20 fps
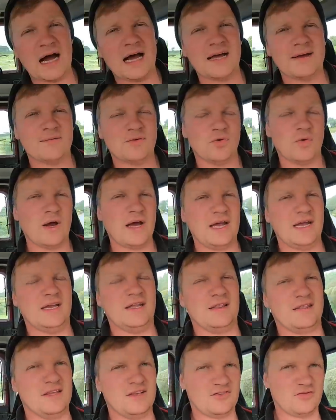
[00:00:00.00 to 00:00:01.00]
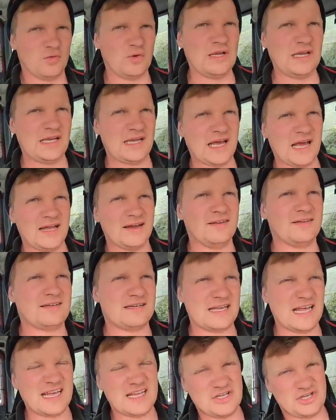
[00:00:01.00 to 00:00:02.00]
I am away this weekend.
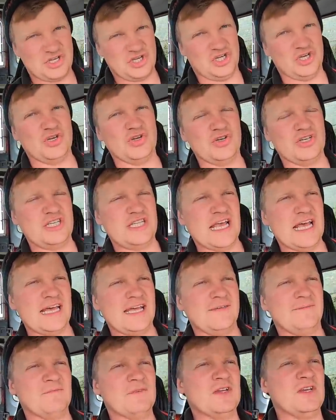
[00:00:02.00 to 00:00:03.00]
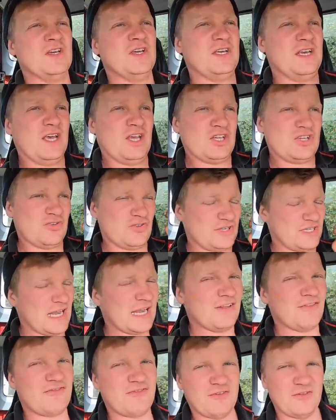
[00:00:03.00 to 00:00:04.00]
Today is Tuesday, so
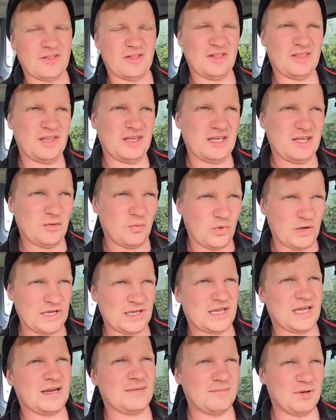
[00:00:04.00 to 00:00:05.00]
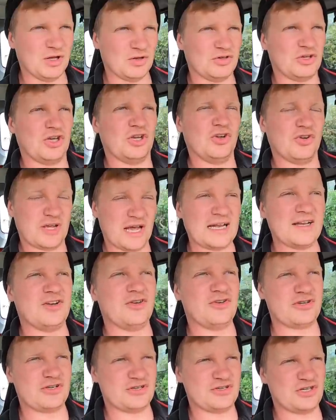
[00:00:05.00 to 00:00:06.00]
instead of the weekend milker who can
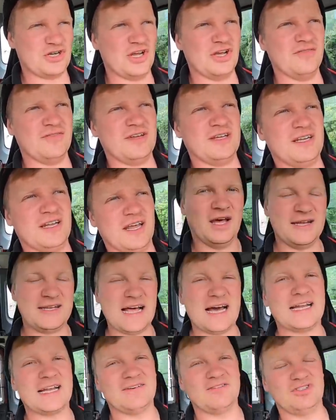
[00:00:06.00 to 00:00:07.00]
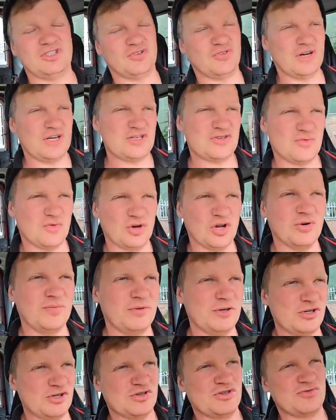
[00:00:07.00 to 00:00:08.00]
do some serving, a dad having to ring someone up
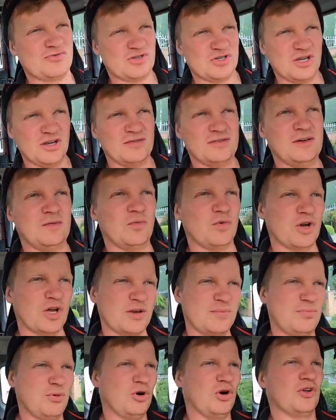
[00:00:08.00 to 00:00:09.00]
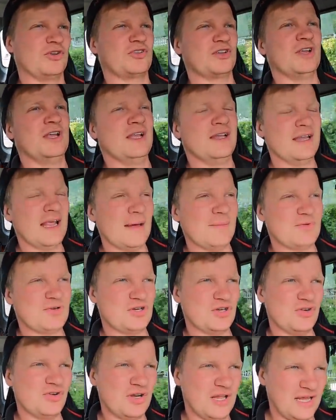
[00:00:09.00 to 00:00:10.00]
and do some serving, we're going to put
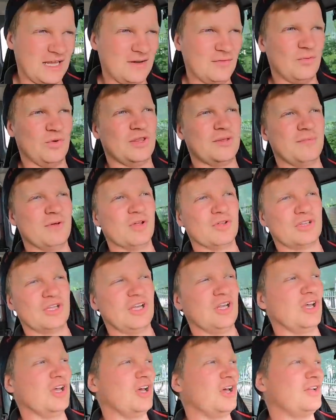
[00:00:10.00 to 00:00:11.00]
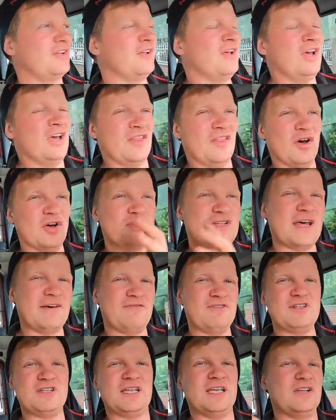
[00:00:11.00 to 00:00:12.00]
Neptune in with the milking herd. Those
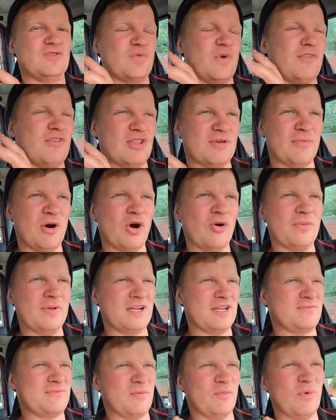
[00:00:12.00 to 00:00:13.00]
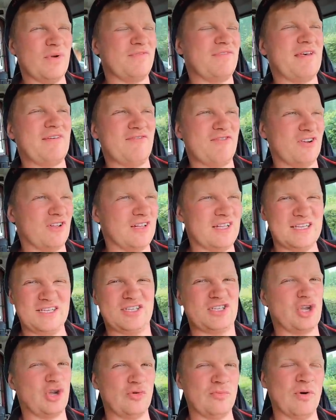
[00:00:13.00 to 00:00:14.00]
heifers that he's with at the moment, he's been with them for at
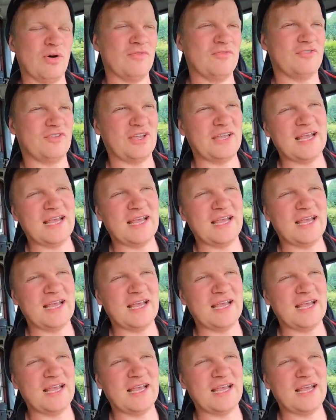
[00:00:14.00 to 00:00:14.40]
least two months.